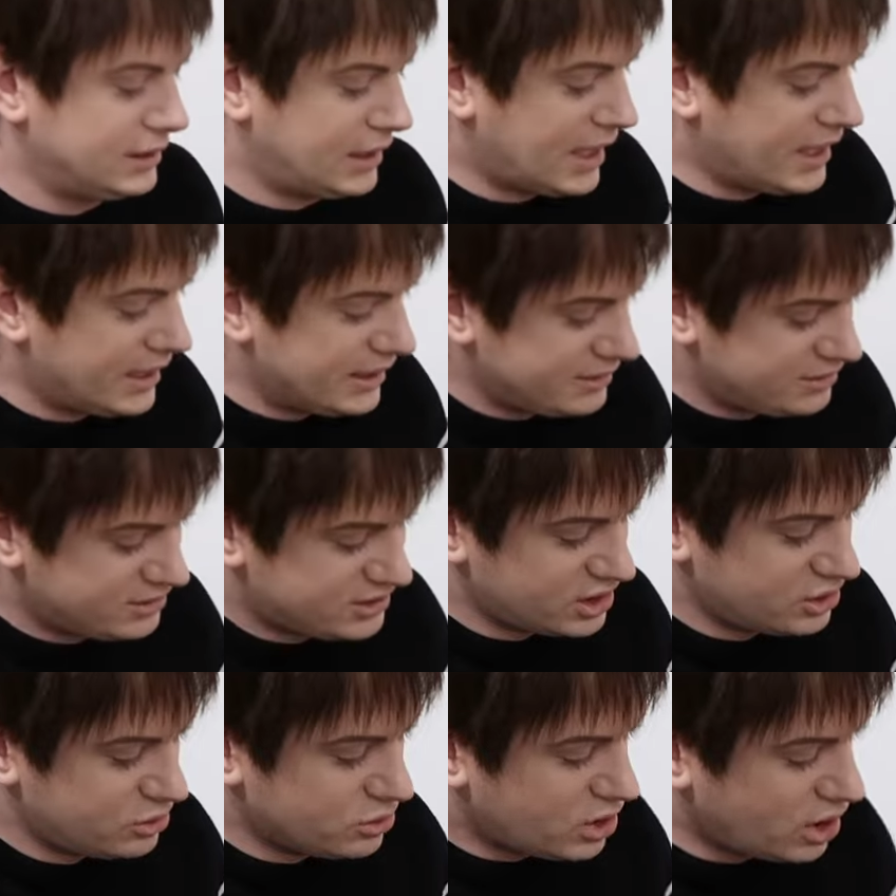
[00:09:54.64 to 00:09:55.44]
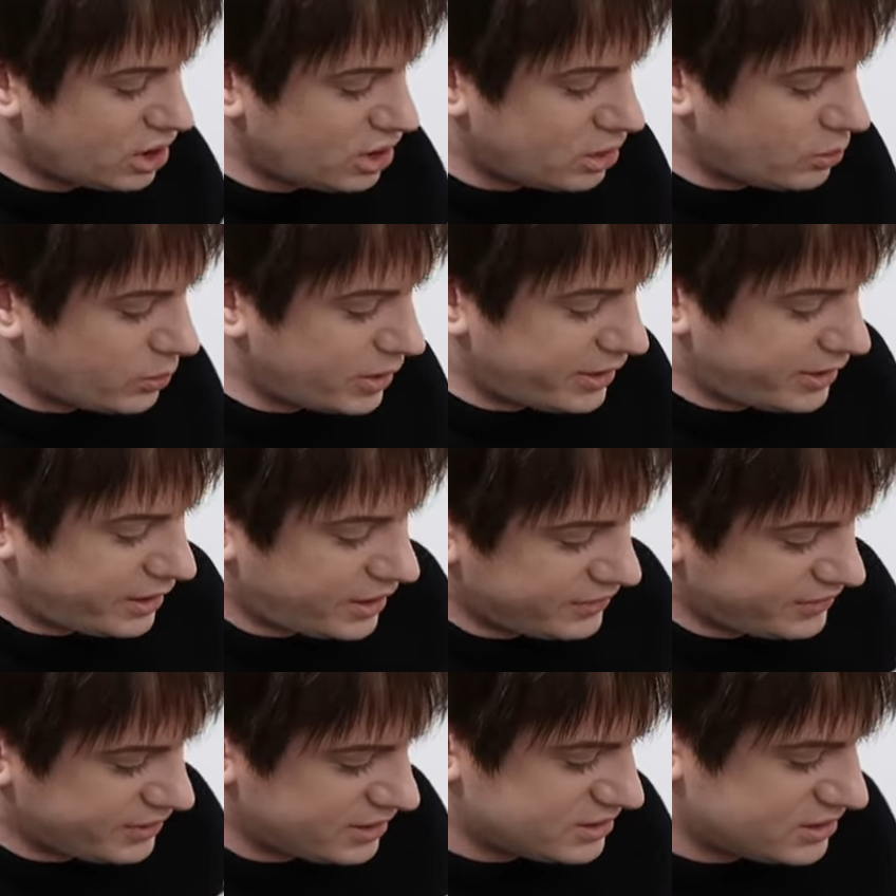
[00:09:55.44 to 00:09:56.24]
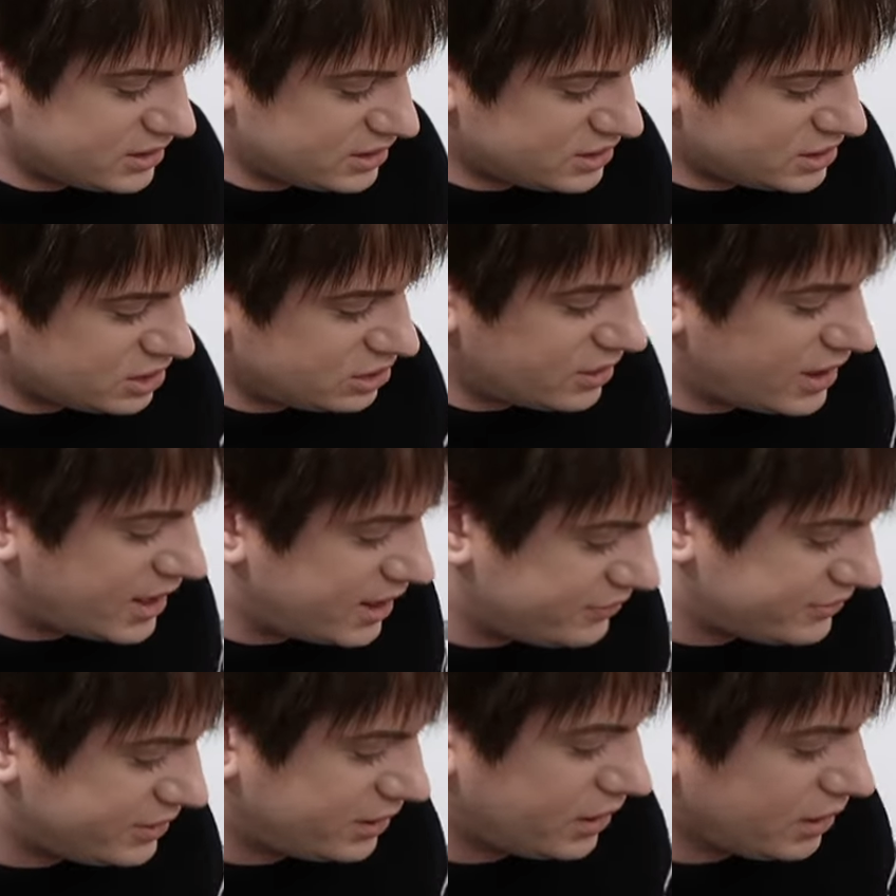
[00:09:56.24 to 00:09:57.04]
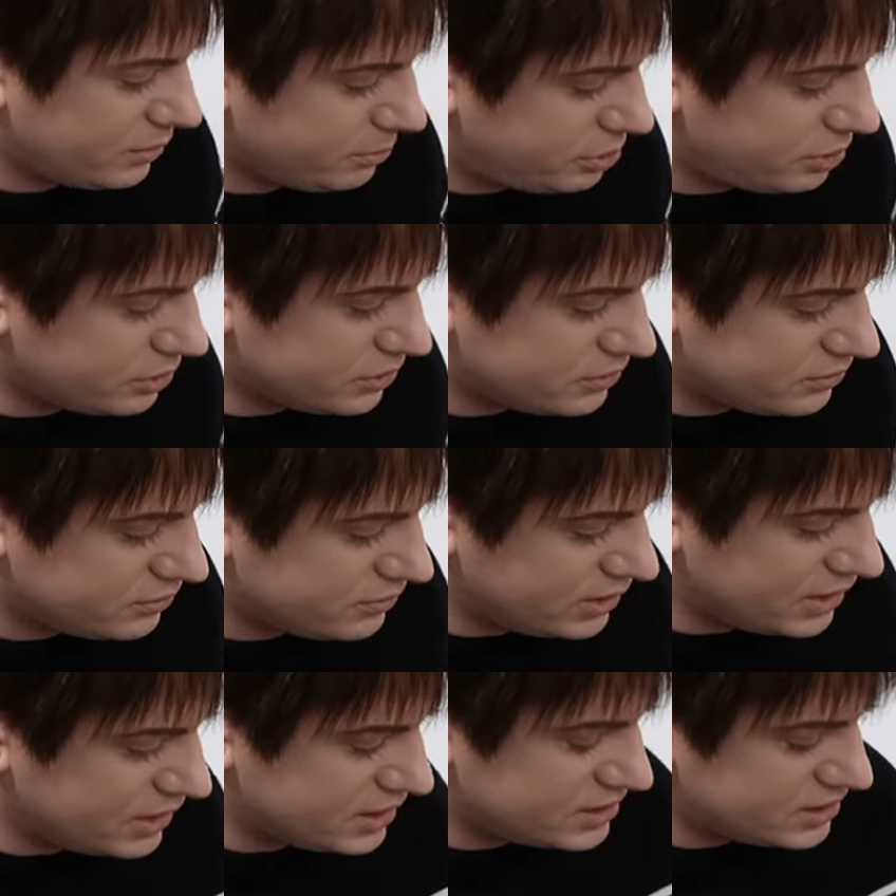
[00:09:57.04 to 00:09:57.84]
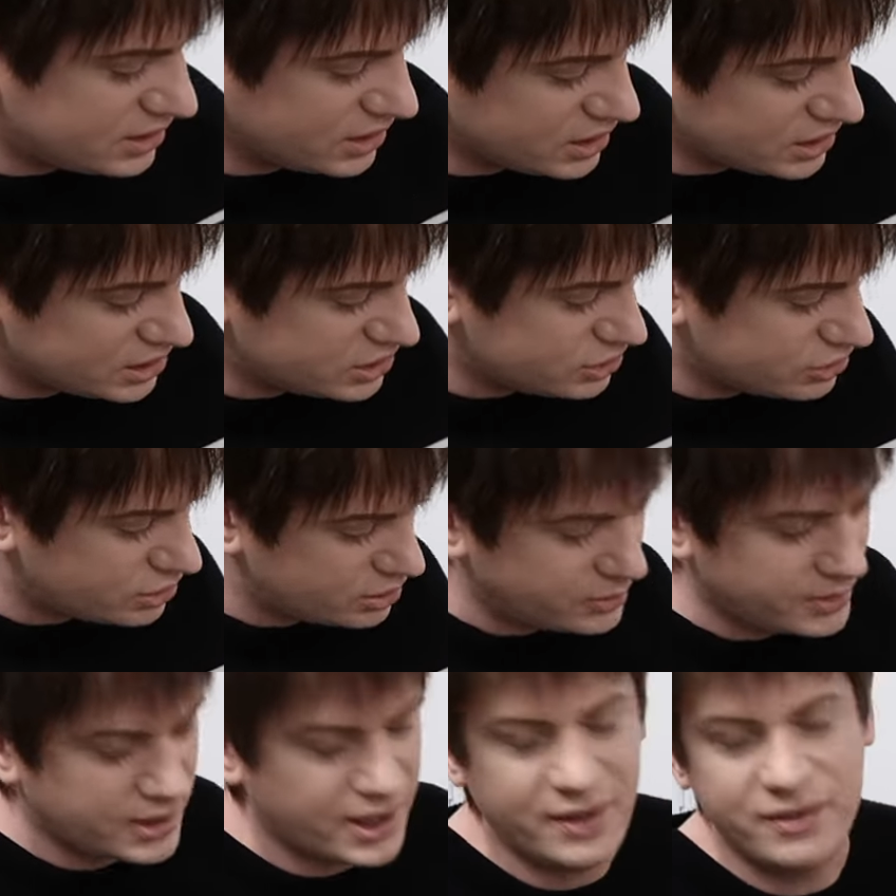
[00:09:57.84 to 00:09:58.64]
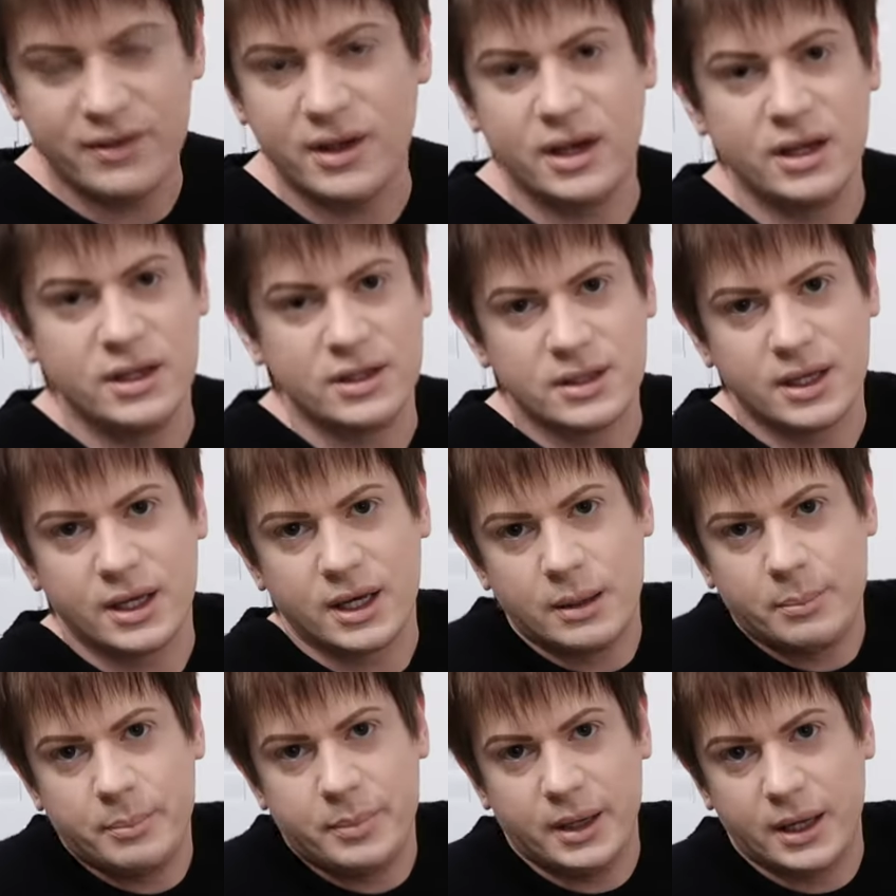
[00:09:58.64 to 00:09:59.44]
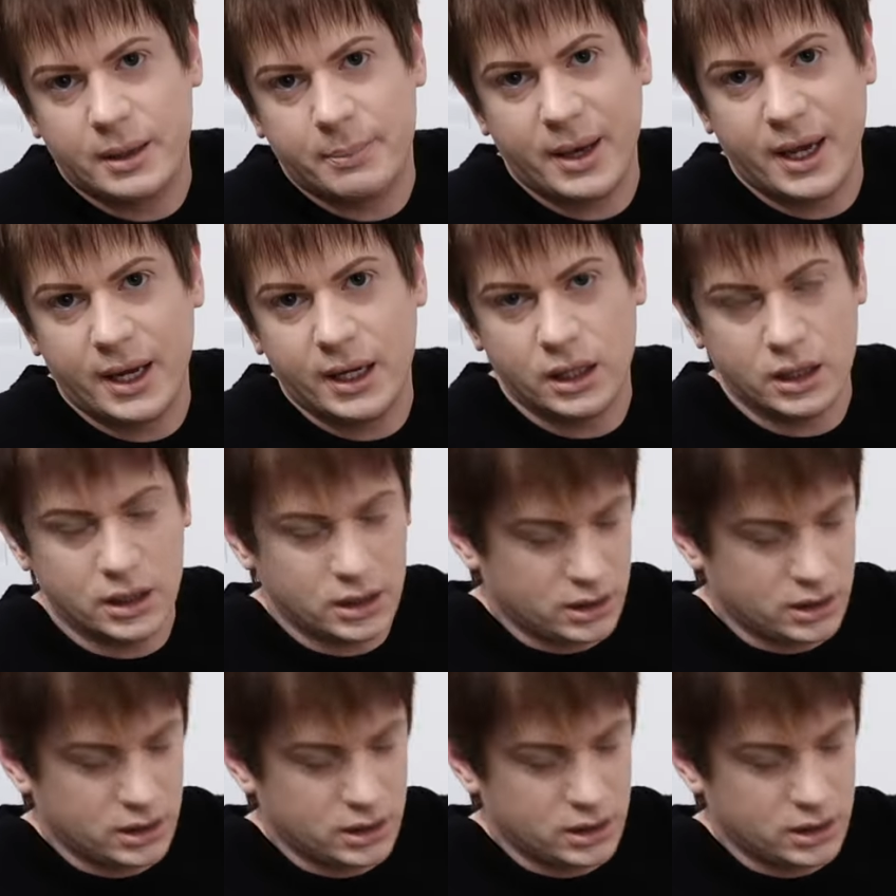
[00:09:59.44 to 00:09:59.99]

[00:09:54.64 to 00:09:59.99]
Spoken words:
And so you can't wear it like this, and so you have to like put these things through it, and then it's like a big pain in